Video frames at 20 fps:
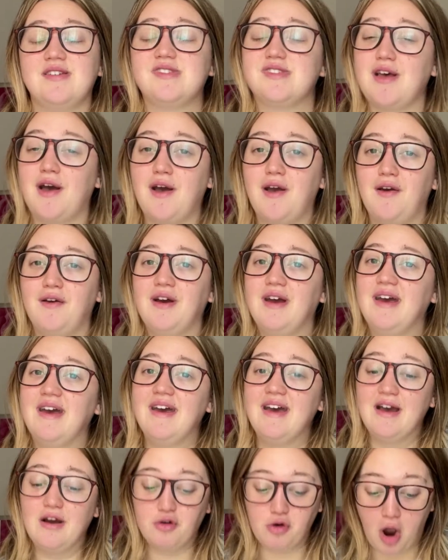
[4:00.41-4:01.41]
So
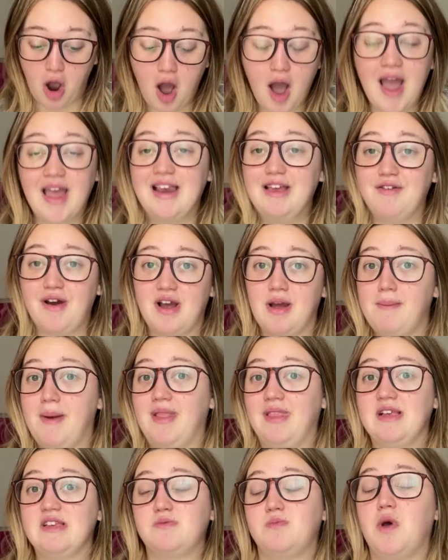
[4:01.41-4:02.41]
highly
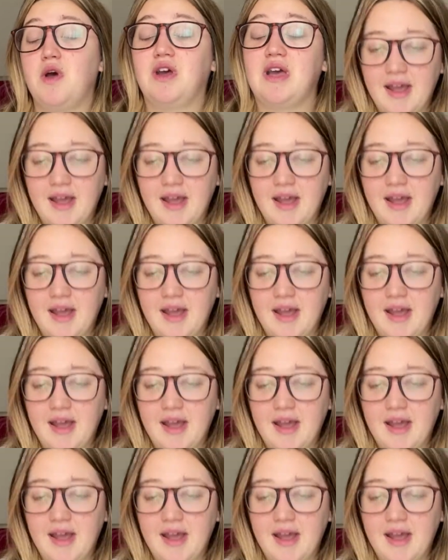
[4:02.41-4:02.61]
recommend this book.